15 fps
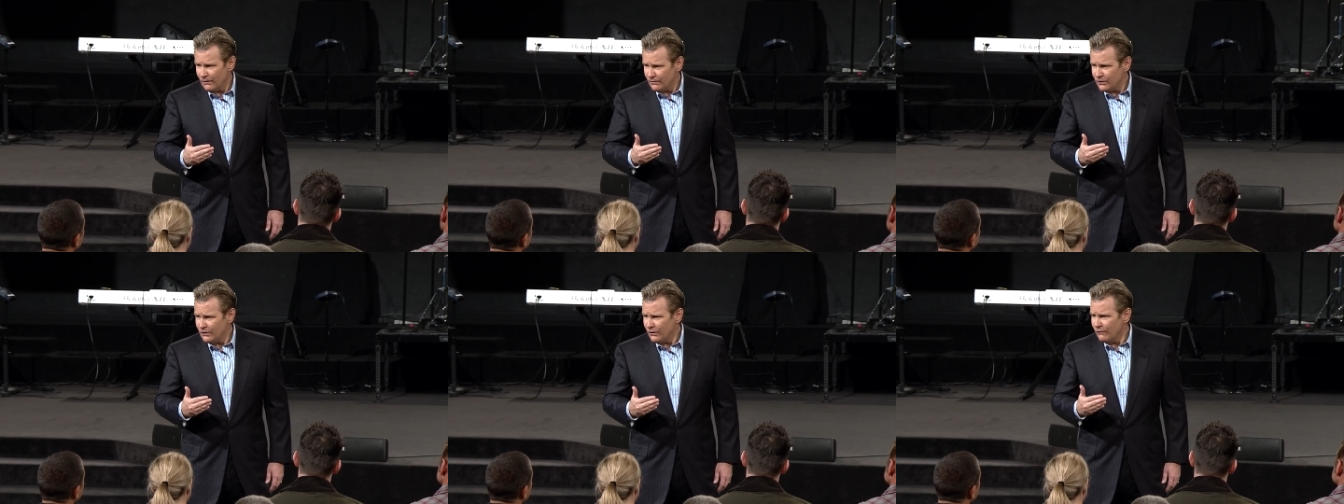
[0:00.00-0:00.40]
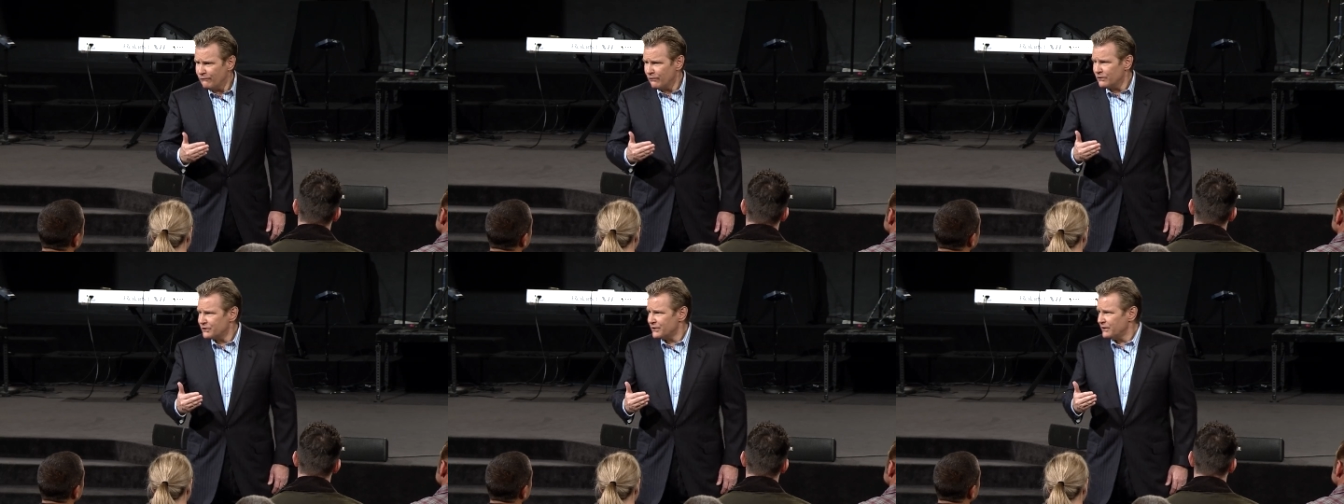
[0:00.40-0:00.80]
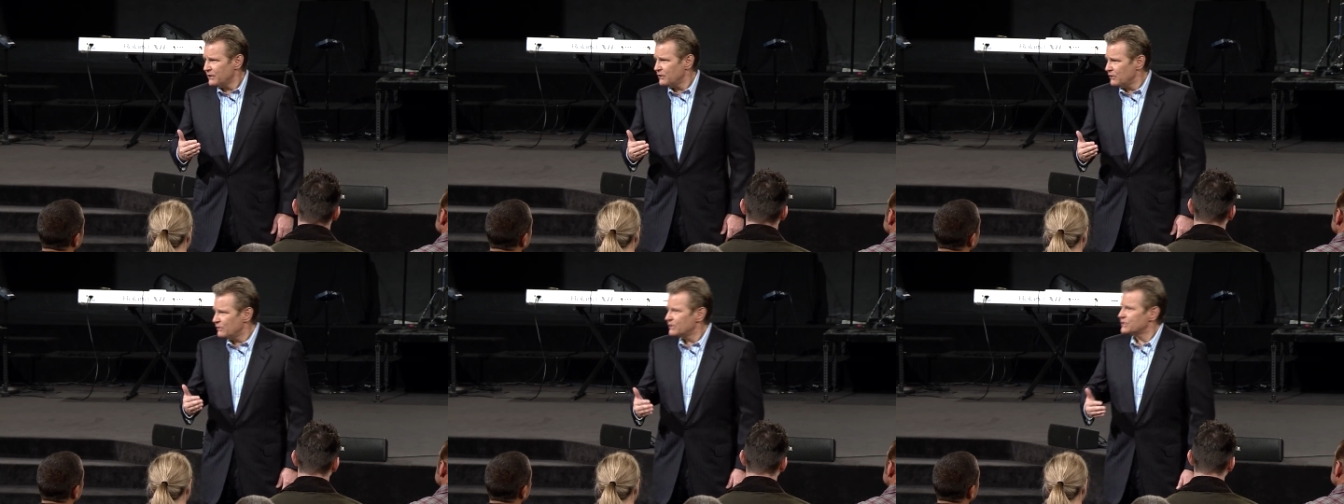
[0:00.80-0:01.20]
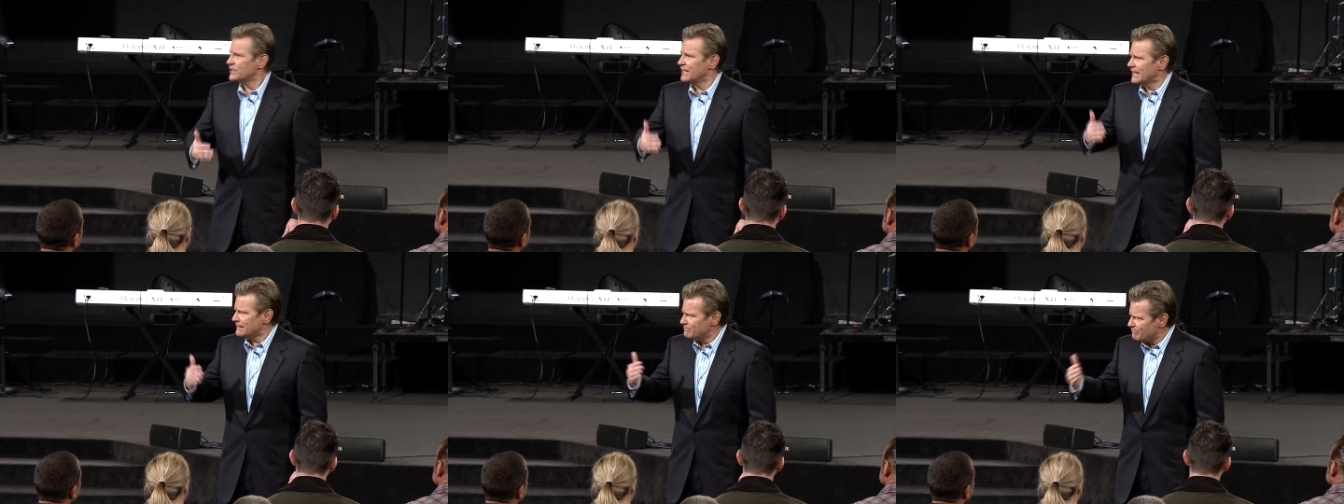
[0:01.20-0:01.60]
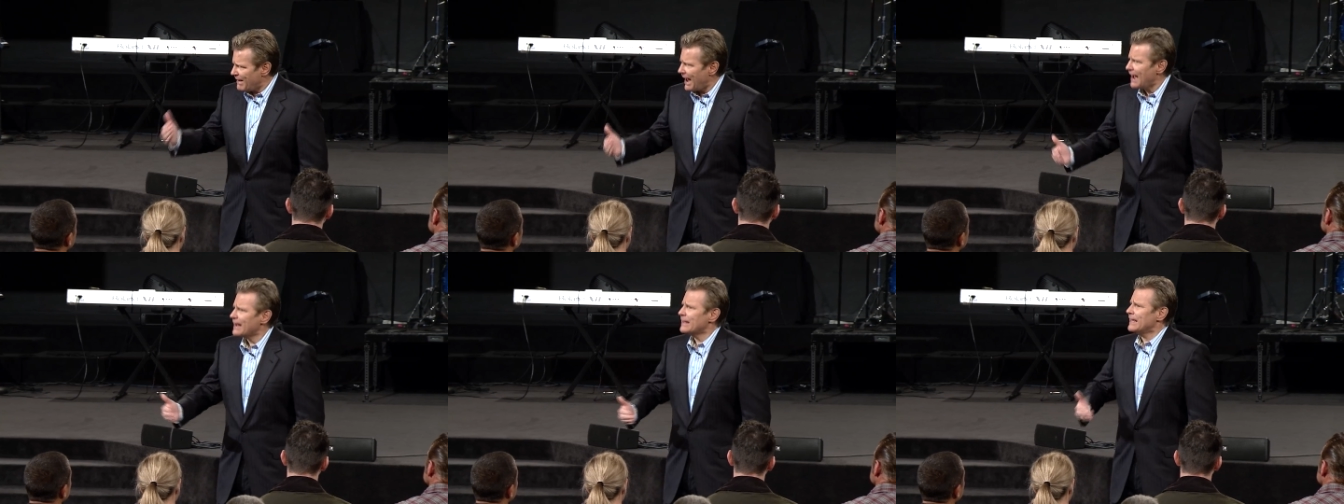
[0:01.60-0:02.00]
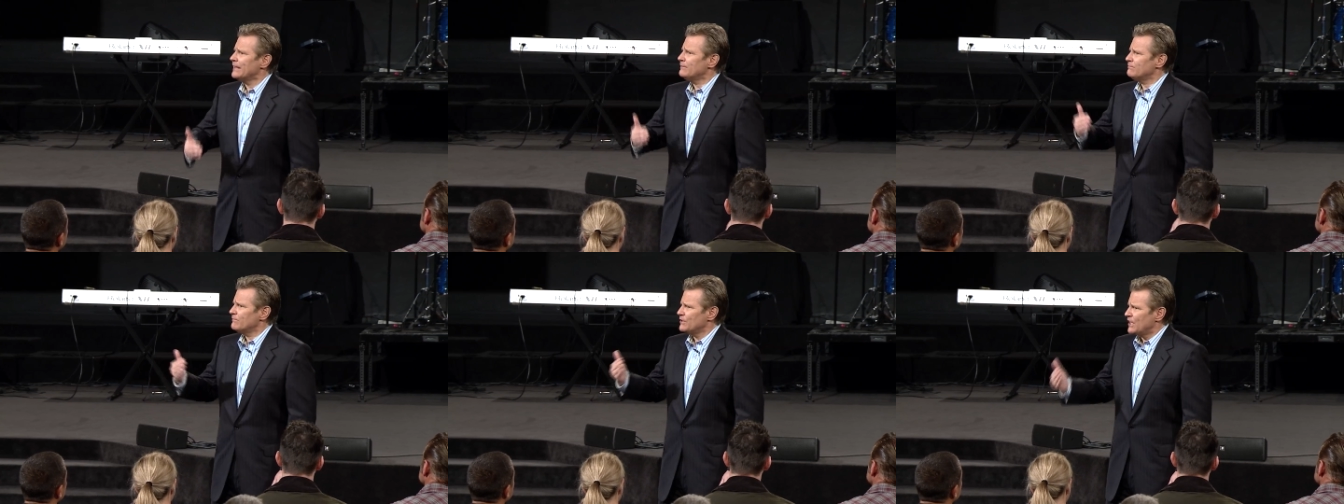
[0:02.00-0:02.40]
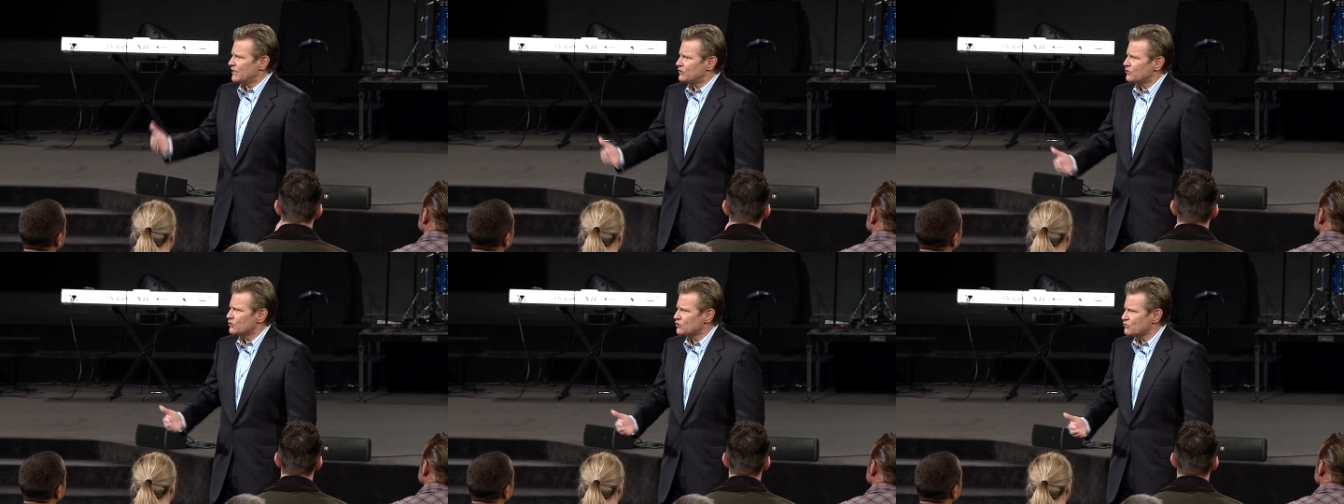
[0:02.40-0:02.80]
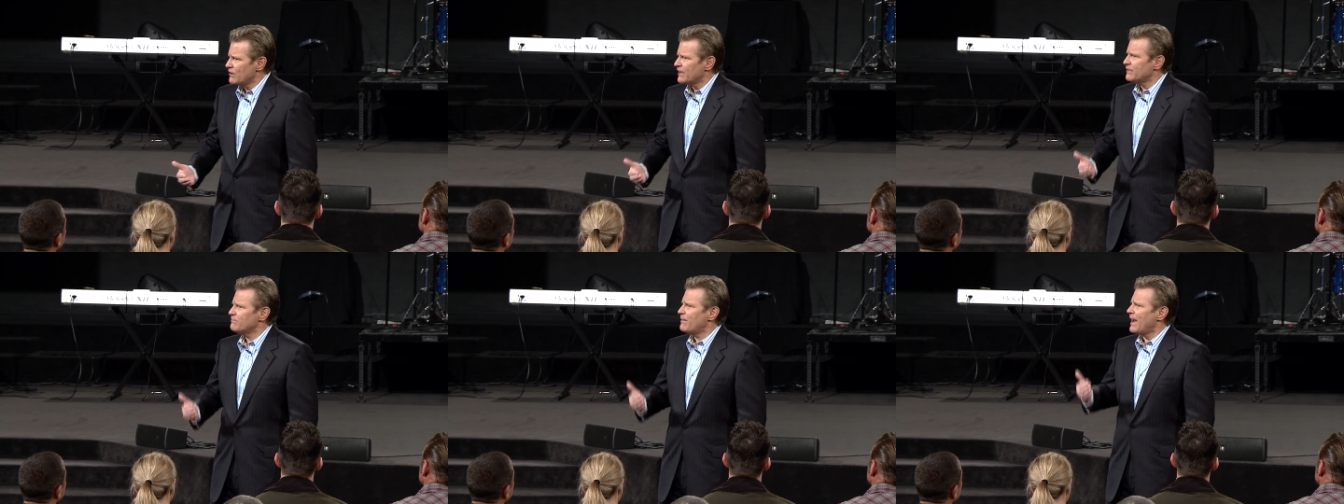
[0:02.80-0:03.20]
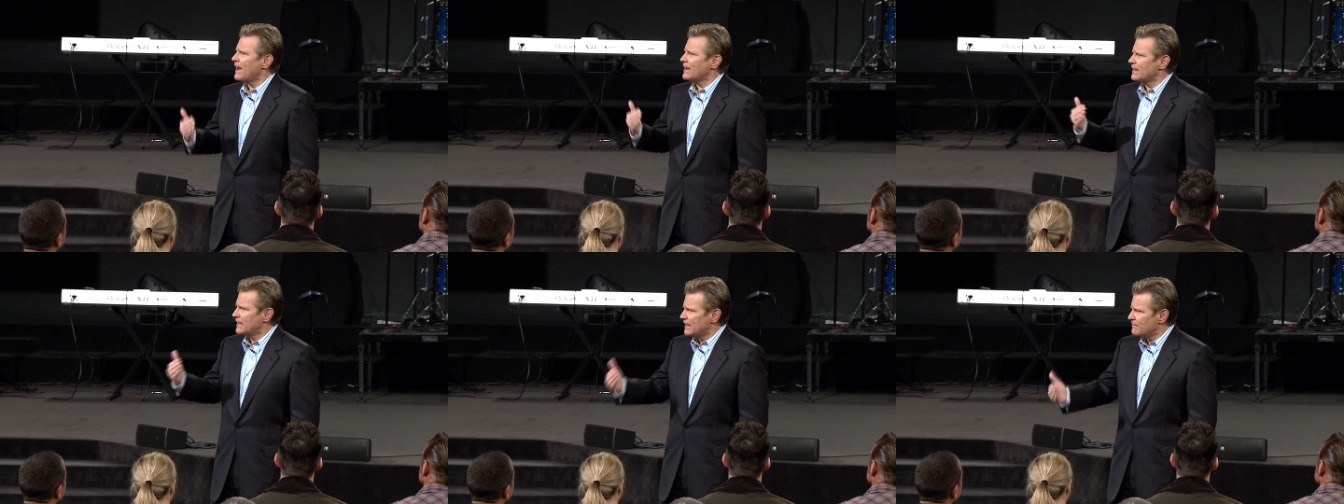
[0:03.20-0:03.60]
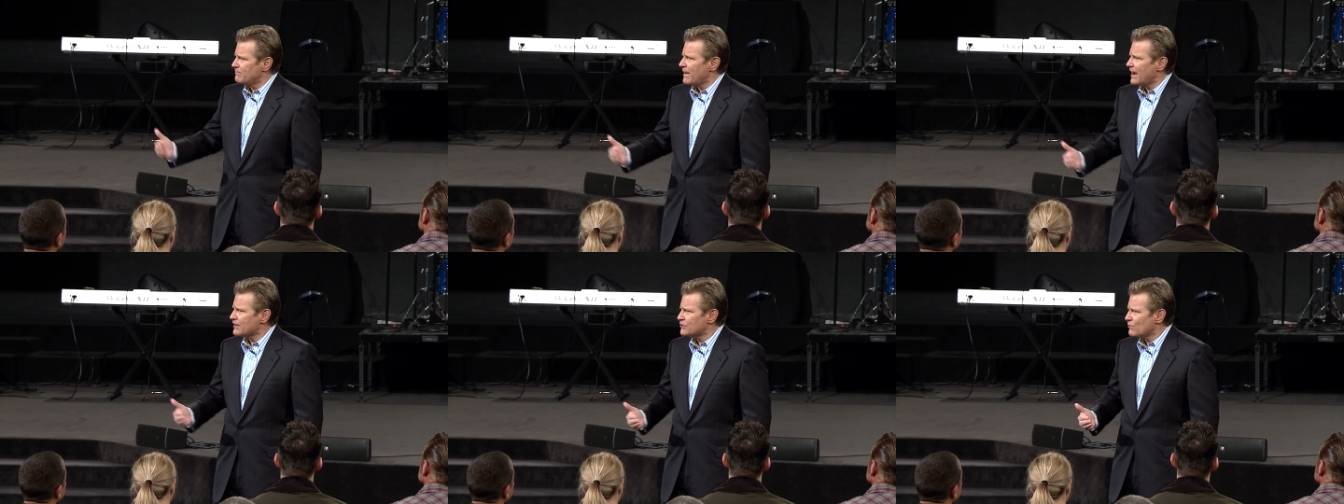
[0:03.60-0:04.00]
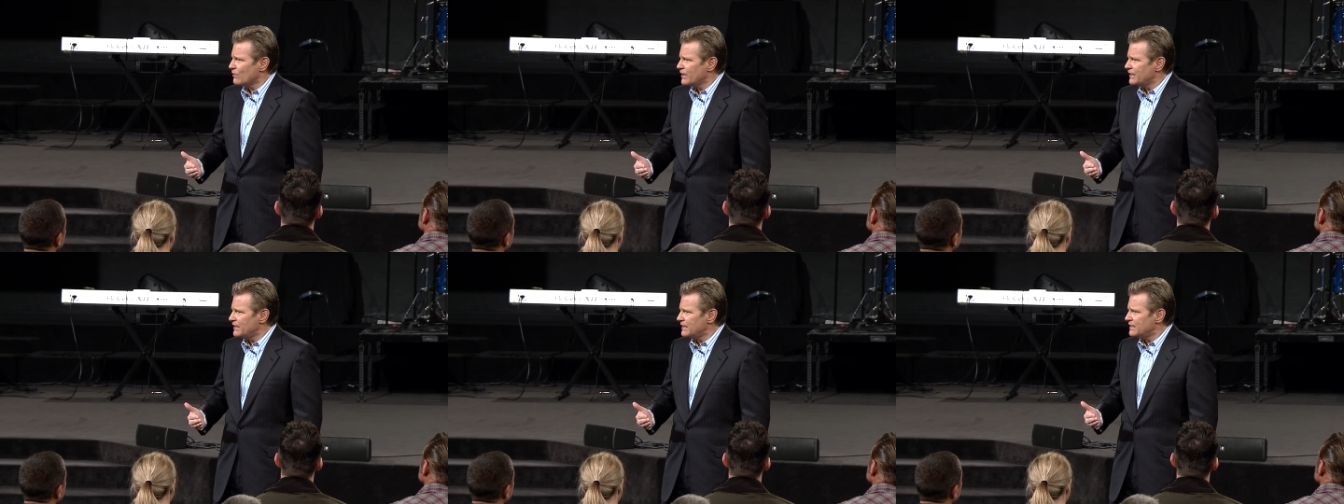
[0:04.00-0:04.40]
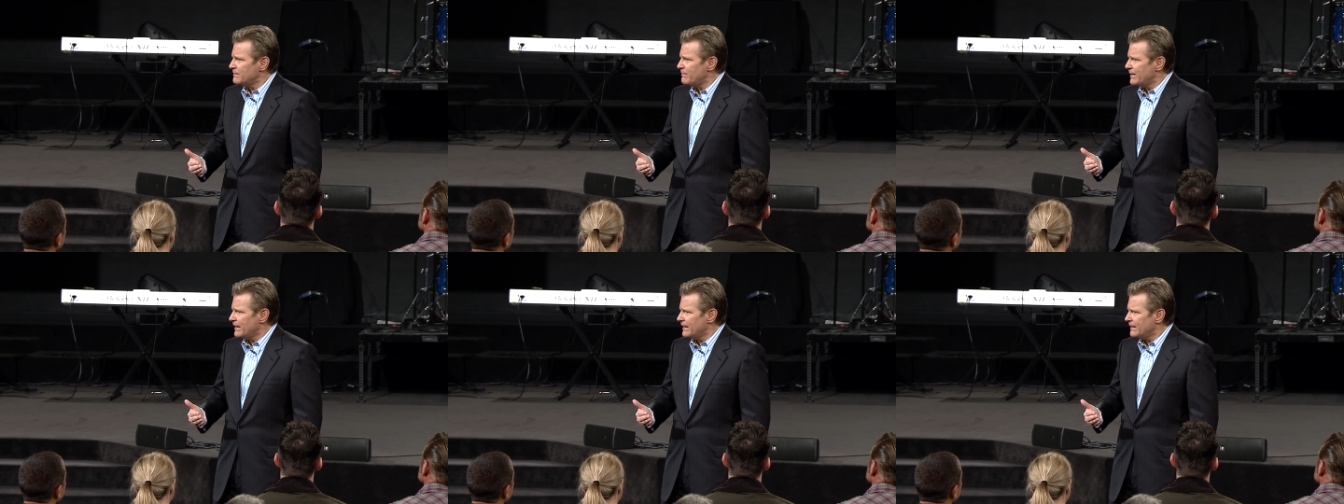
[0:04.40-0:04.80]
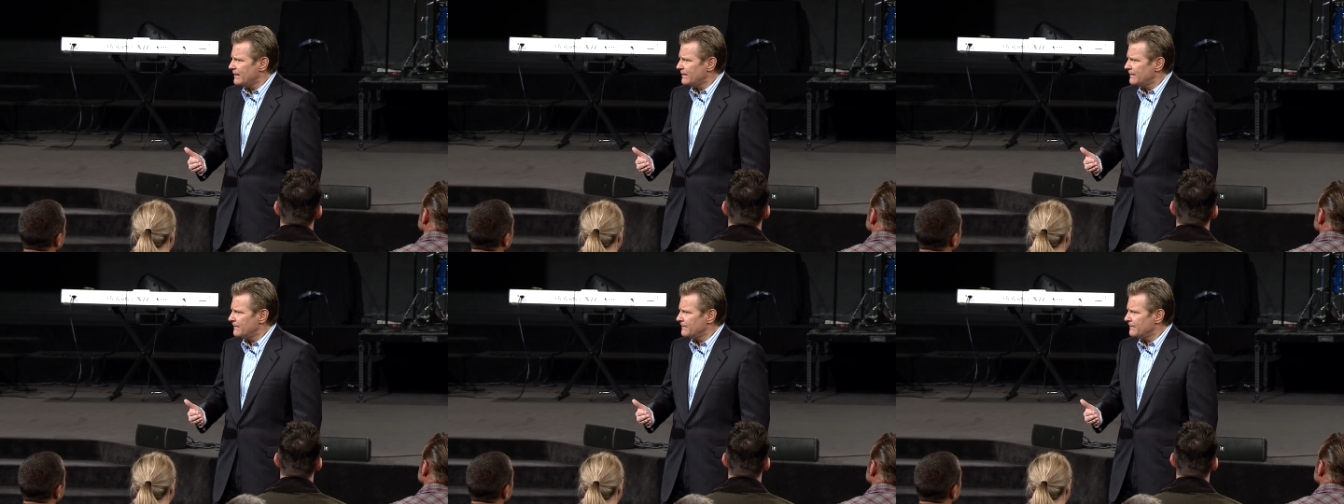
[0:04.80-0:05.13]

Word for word: you know, first thing to do is get back, get, get your strength back, get back to where you need to be.